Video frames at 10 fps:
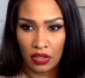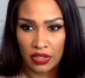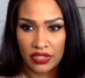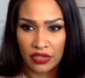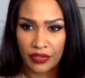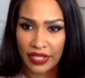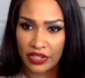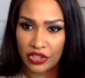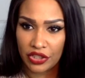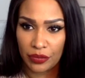Is it okay to
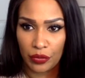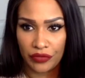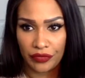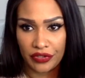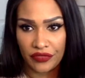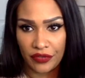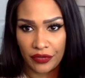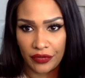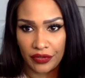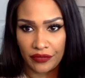check your boyfriend's
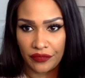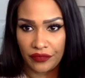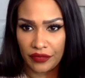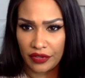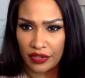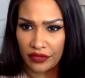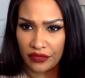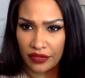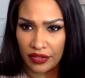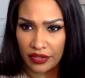phone and
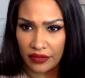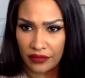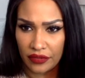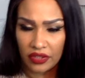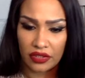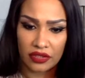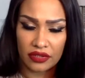what?